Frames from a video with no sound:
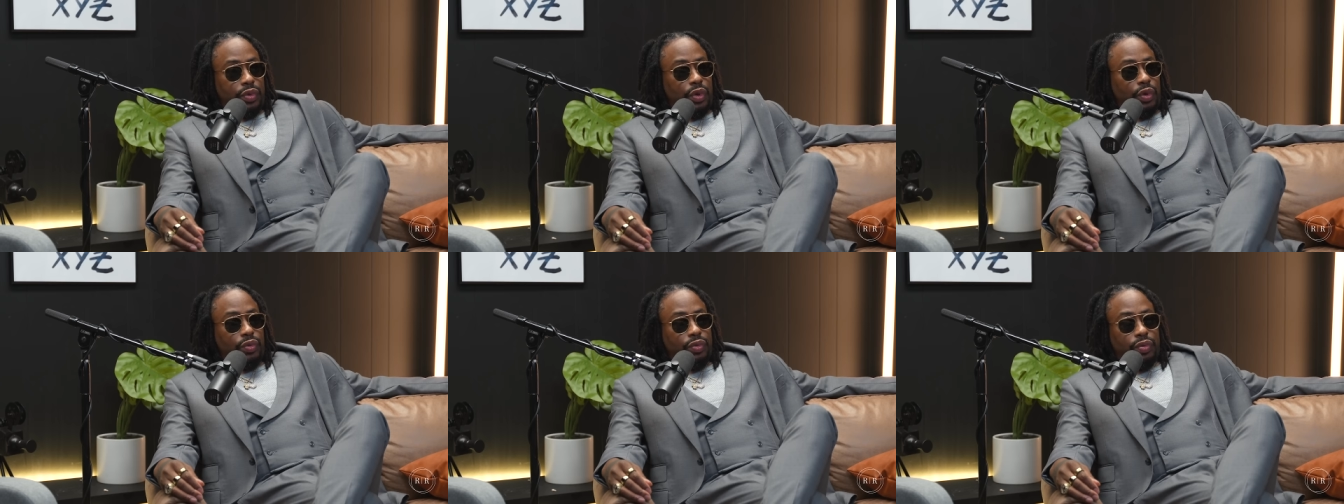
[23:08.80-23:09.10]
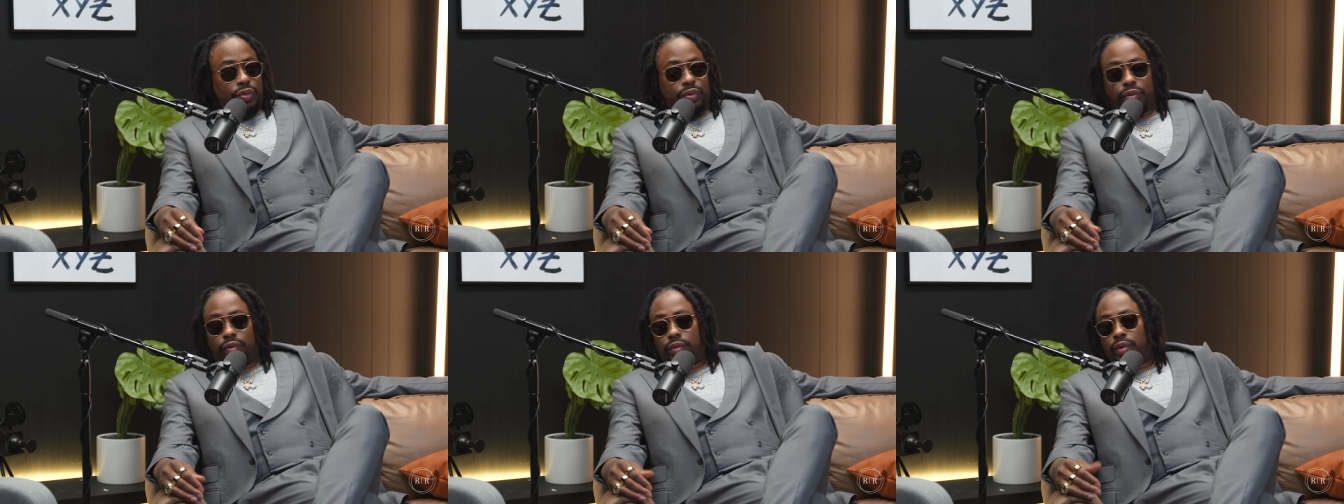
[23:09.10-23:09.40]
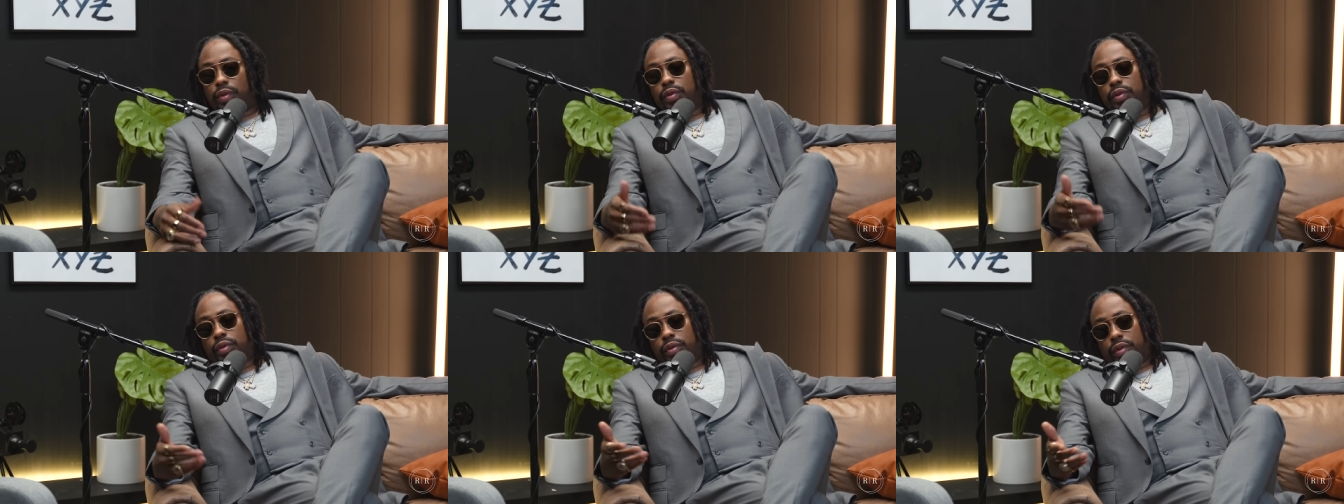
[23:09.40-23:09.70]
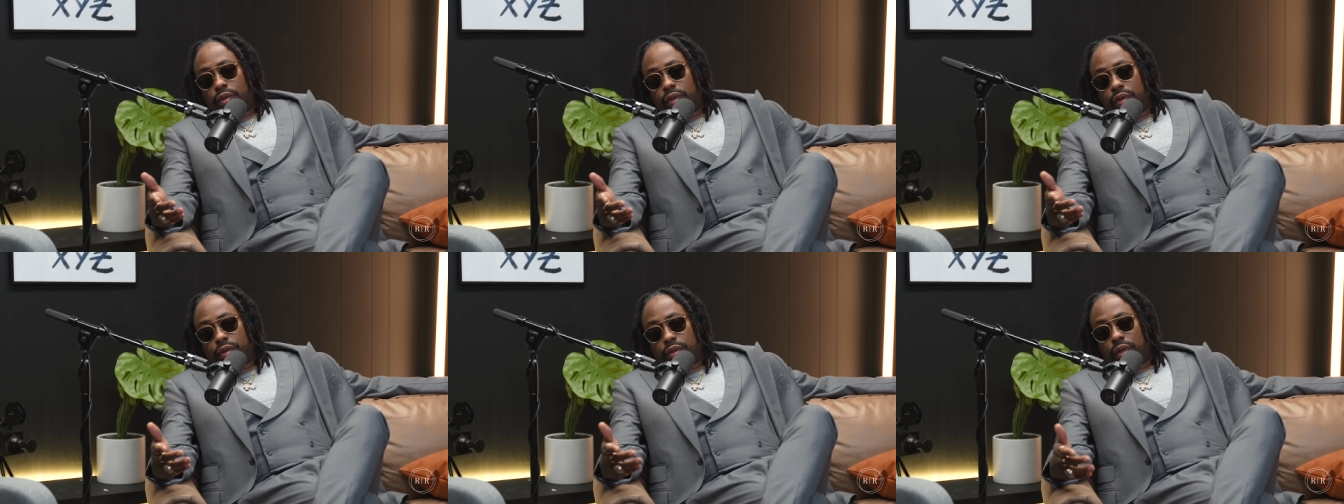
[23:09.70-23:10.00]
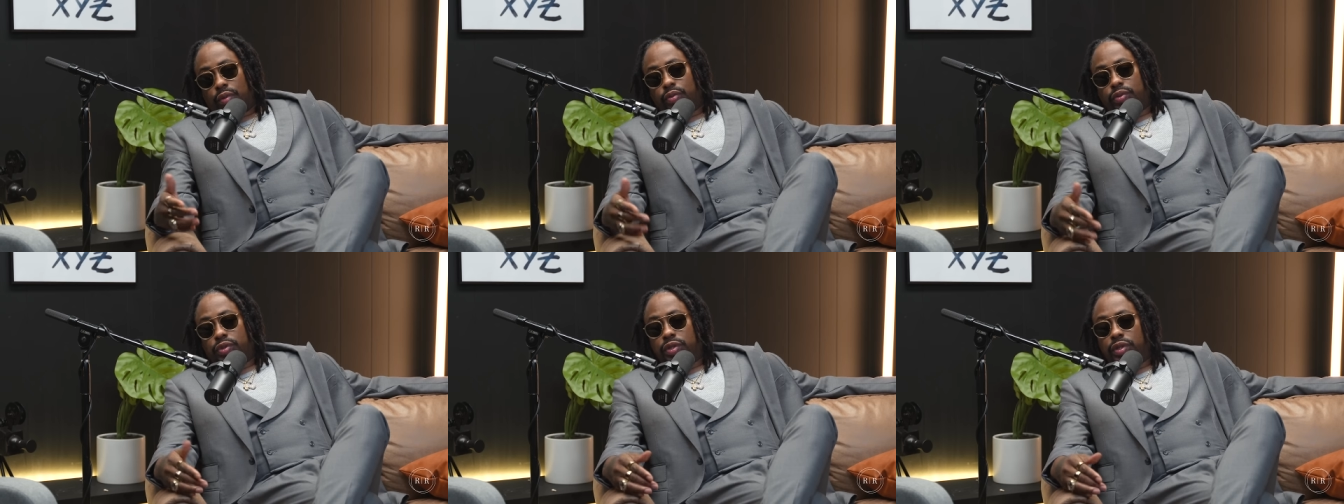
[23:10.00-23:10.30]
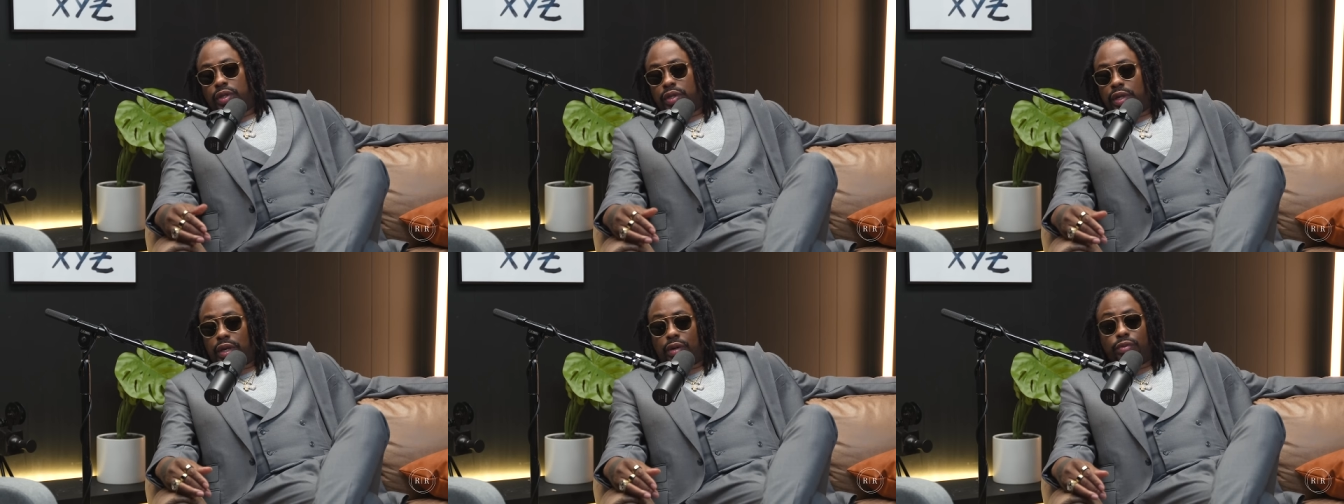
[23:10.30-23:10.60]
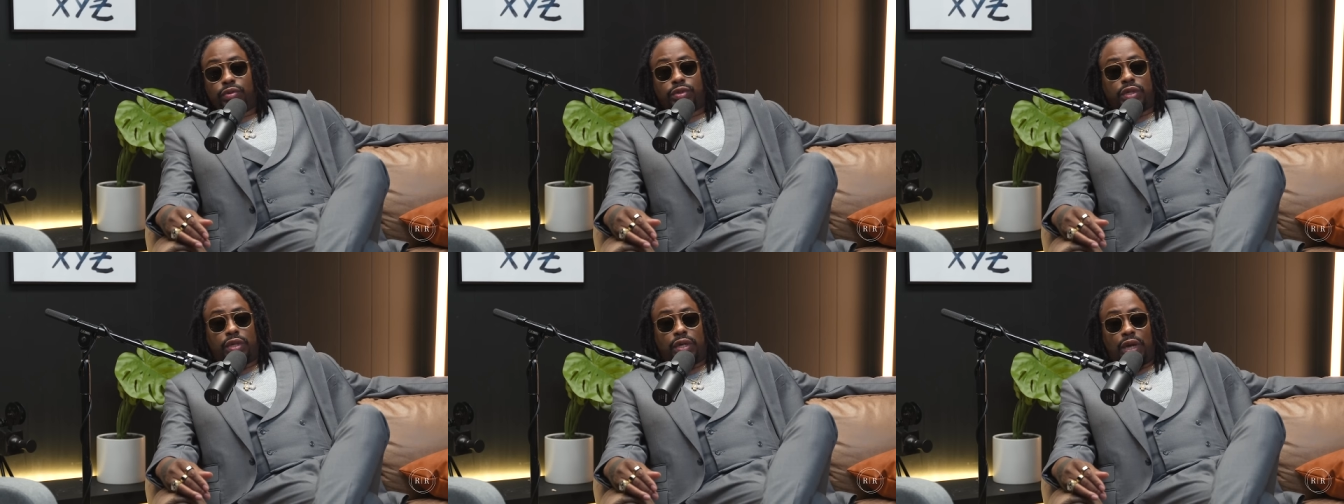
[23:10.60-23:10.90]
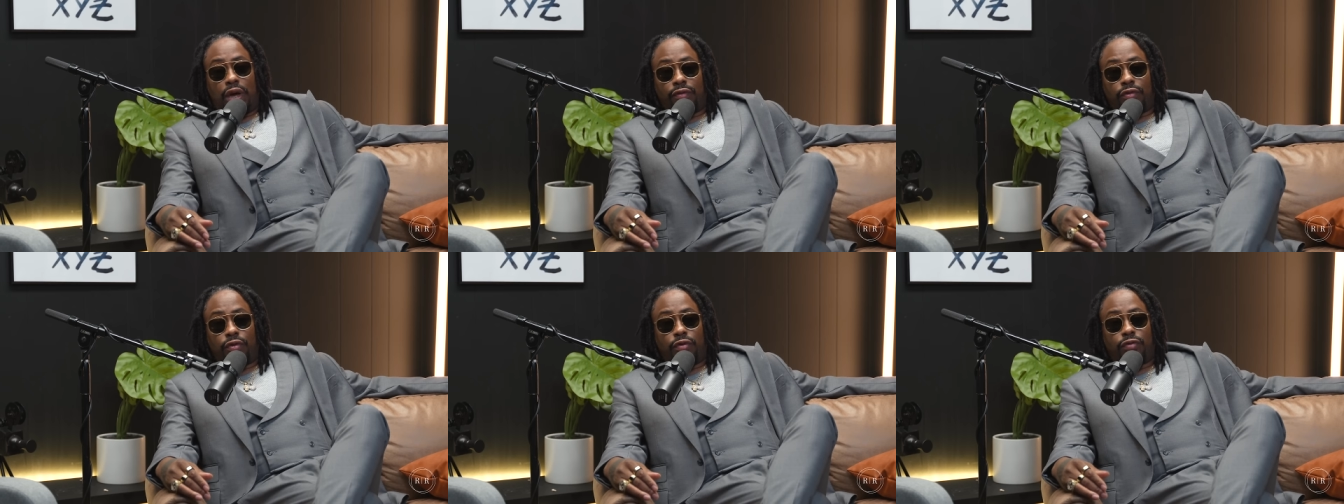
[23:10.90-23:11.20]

know, there was a level